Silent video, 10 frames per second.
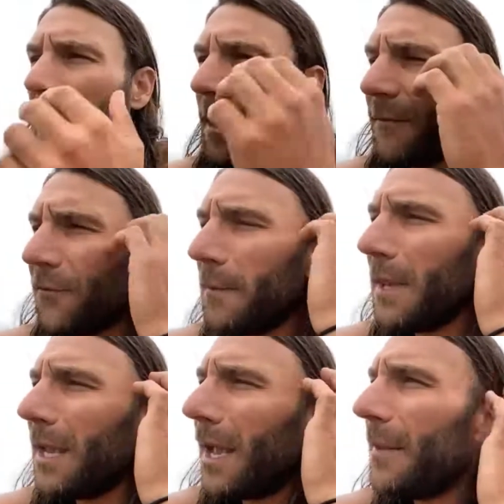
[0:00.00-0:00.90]
For
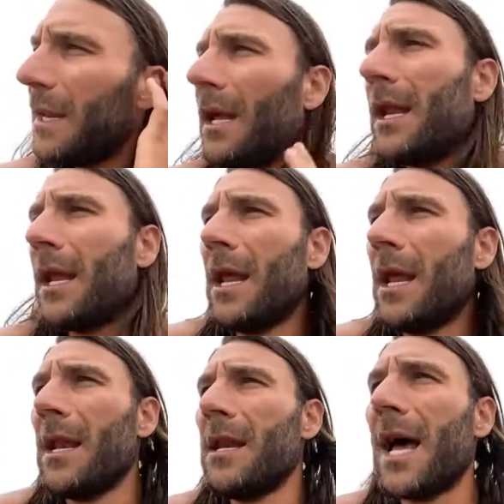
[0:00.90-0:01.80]
me, I mean,
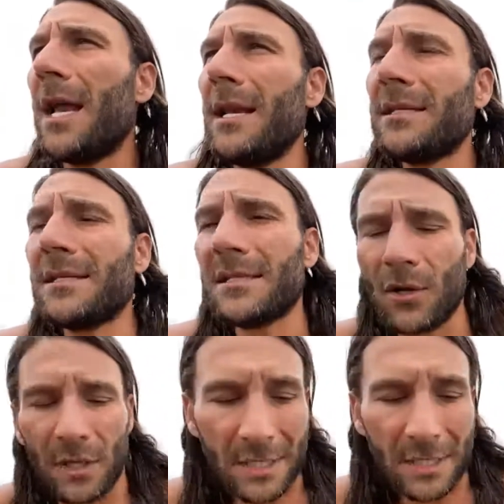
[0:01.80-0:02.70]
not
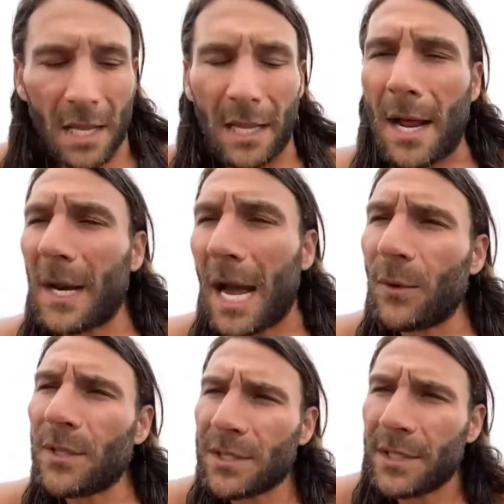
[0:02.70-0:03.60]
necessarily Scotland. I'm an
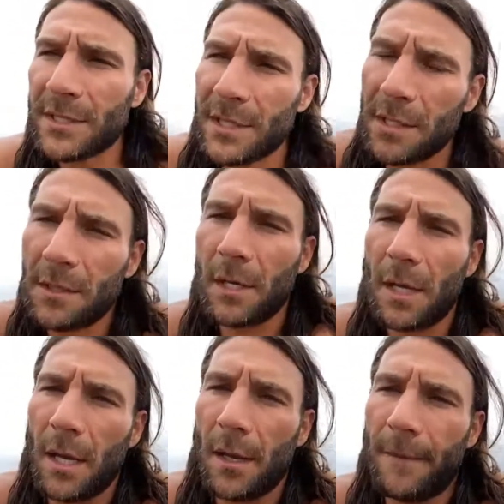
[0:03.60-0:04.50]
Irish citizen.
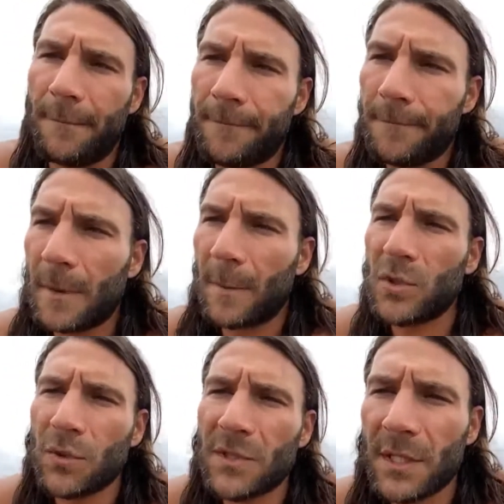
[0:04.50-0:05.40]
I'm a
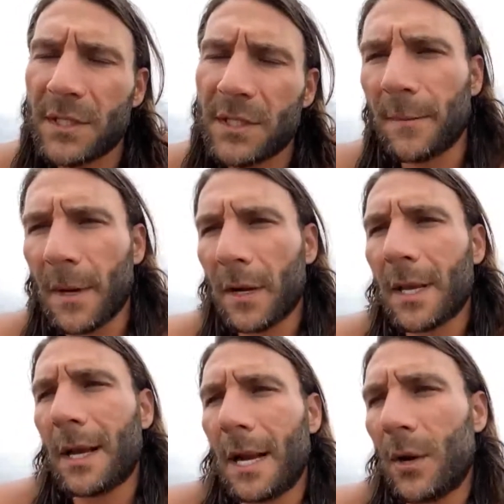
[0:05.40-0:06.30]
dual citizen,
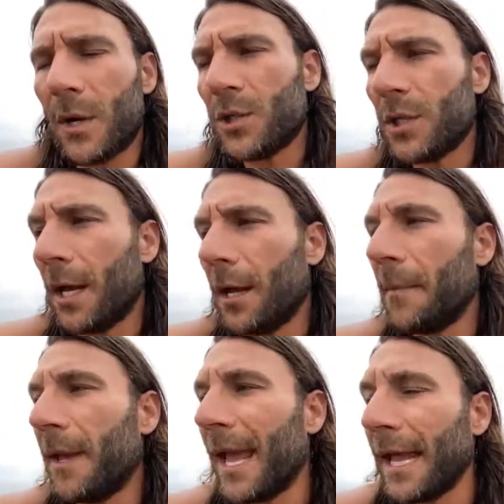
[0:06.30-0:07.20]
American and Irish.
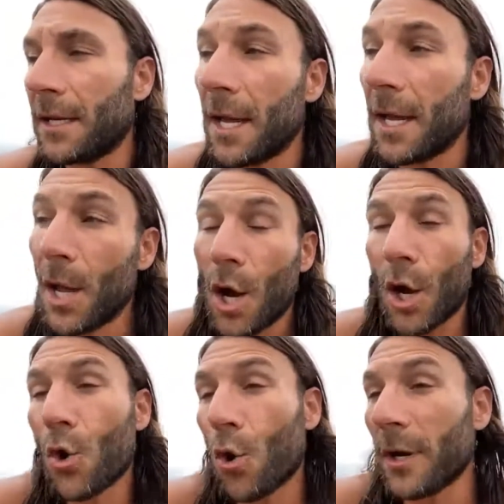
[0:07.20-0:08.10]
And
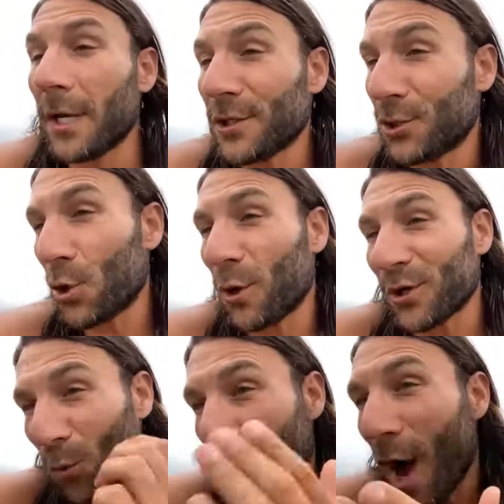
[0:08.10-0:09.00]
according to Shores
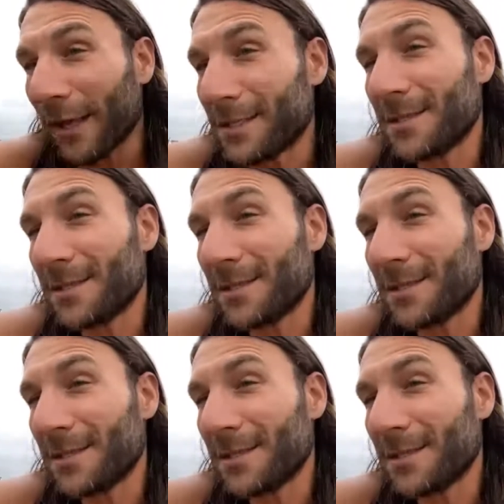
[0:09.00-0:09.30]
Wallace,